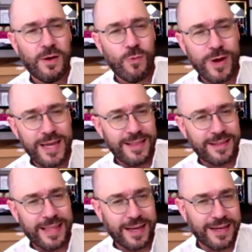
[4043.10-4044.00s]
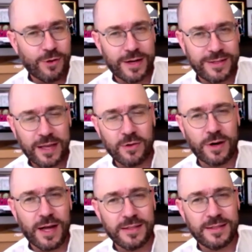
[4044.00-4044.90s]
we, the technic-
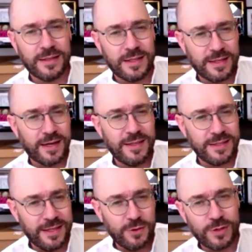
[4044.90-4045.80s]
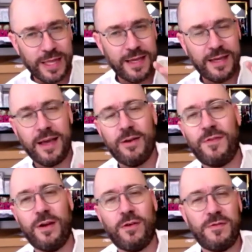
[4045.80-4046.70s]
technocrats and the scientists, need to take care
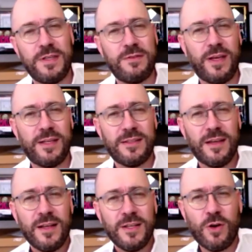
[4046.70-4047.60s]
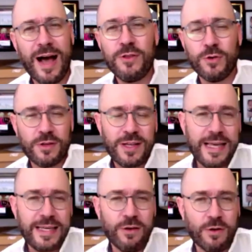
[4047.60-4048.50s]
of a lot of these things. So, I do not
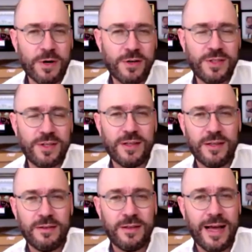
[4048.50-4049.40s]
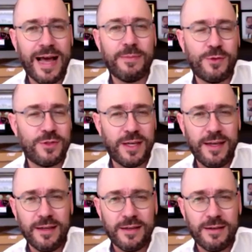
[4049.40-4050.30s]
like Elon Musk, I have to
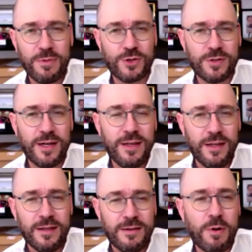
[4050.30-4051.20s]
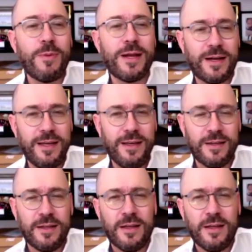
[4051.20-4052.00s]
say personally, publicly,